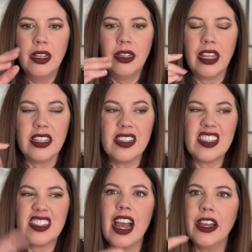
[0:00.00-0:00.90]
like
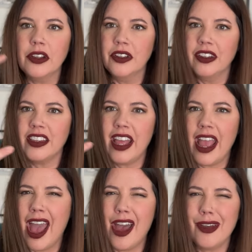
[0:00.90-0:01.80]
style that they
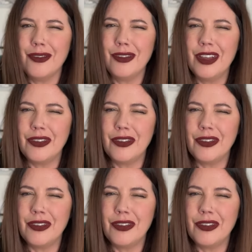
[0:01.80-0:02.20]
have. If